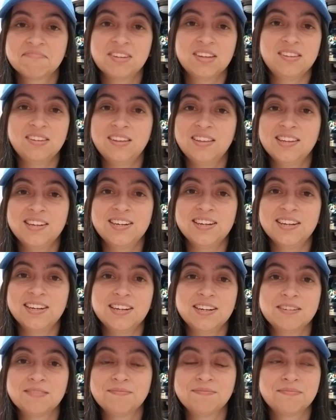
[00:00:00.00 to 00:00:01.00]
at the end of the
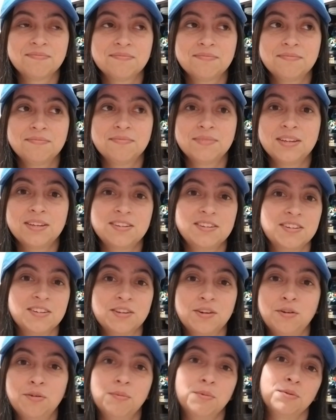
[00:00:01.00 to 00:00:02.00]
day, it's
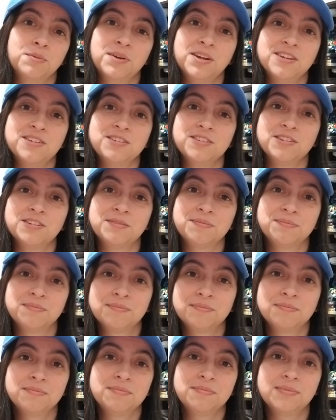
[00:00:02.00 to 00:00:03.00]
just a normal racer.
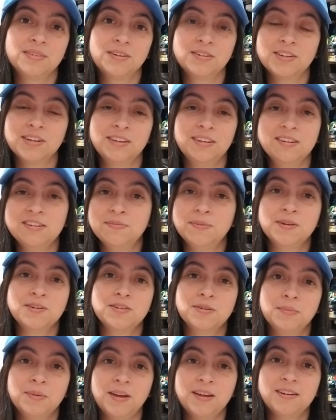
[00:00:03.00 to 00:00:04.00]
There's nothing
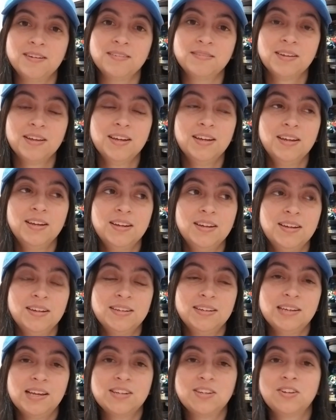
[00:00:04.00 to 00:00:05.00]
special about it.
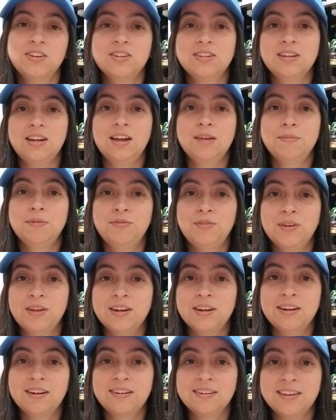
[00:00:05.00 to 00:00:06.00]
It's a good time if you
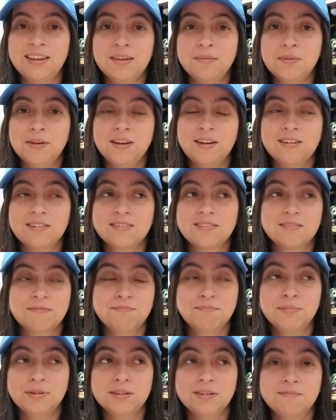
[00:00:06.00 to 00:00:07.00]
get it on Game Pass,
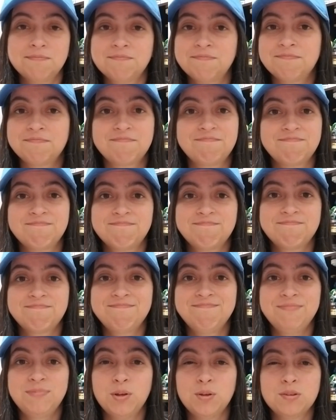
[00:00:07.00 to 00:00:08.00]

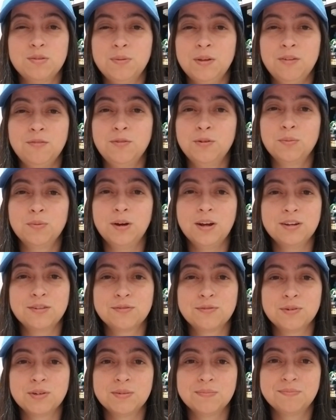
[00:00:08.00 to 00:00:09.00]
but don't spend full
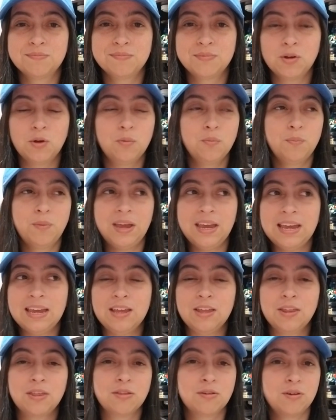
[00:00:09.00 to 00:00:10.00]
price for it. Don't
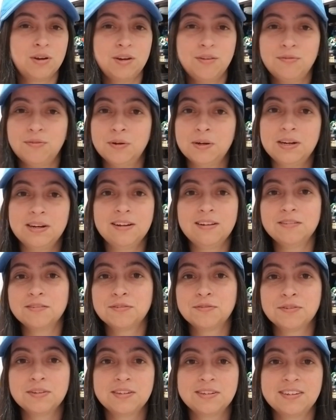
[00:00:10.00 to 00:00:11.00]
pay $30,
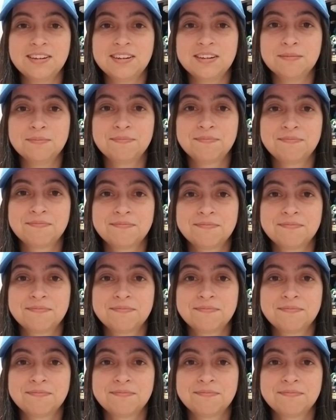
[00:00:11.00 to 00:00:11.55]
$40 for this game.